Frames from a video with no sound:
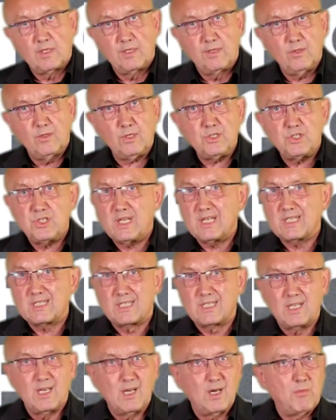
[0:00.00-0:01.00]
not
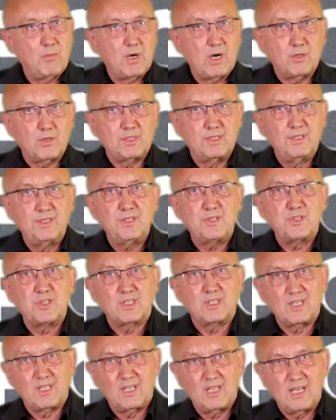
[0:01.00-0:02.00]
just about
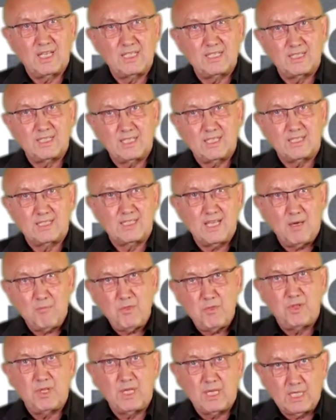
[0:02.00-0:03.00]
digitalizing
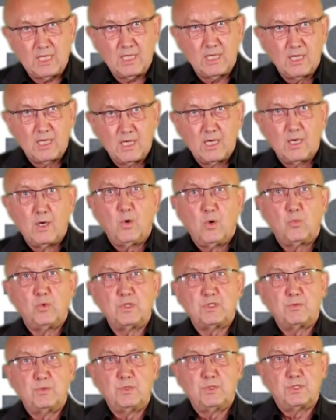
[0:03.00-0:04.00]
something
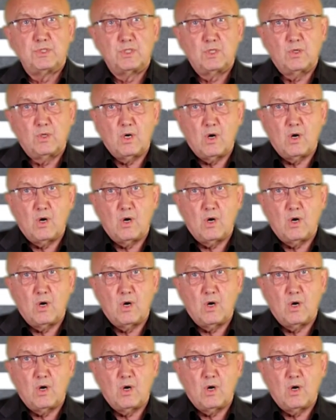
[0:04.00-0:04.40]
which was